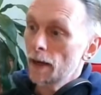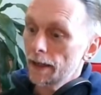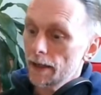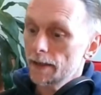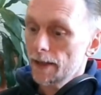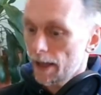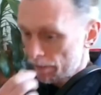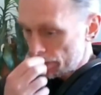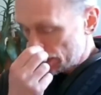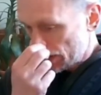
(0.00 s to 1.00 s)
get
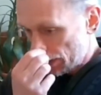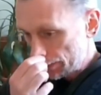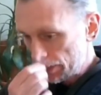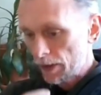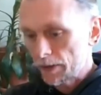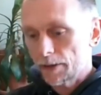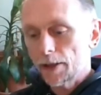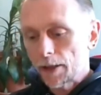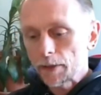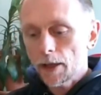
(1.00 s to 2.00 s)
stems on
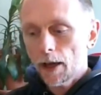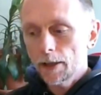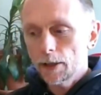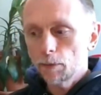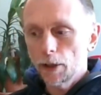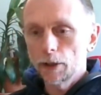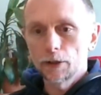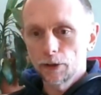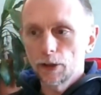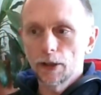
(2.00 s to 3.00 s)
some sites, but
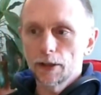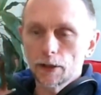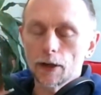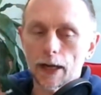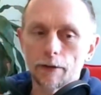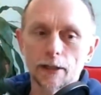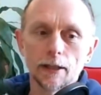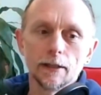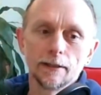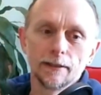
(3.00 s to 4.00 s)
it's not
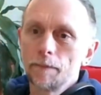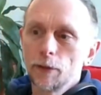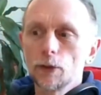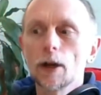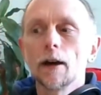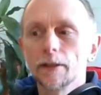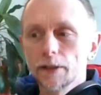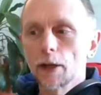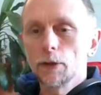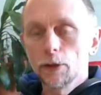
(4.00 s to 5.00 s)
guaranteed. You can't,
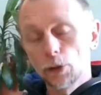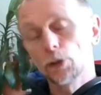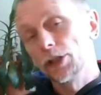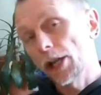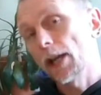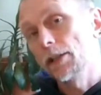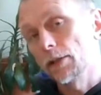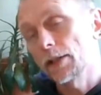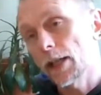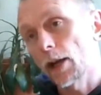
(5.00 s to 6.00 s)
so you can change it
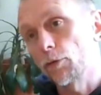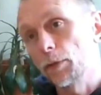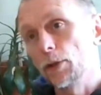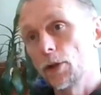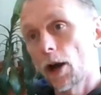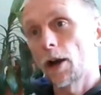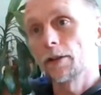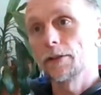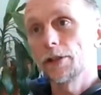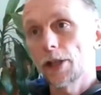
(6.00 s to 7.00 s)
yourself, but you can't
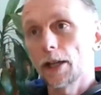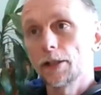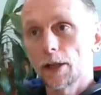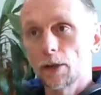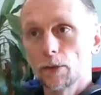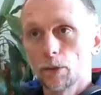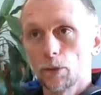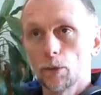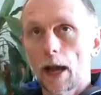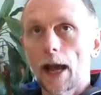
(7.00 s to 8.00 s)
change it
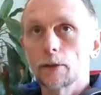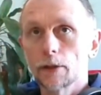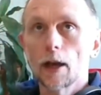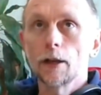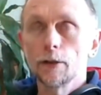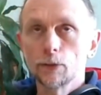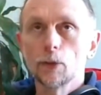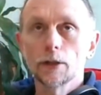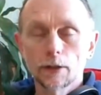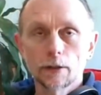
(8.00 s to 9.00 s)
outside of
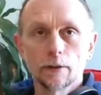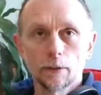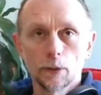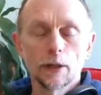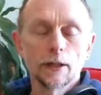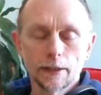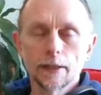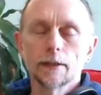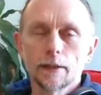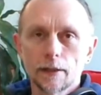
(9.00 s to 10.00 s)
what
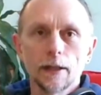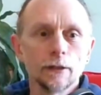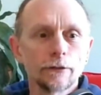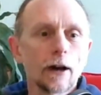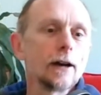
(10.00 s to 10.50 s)
exists in the file.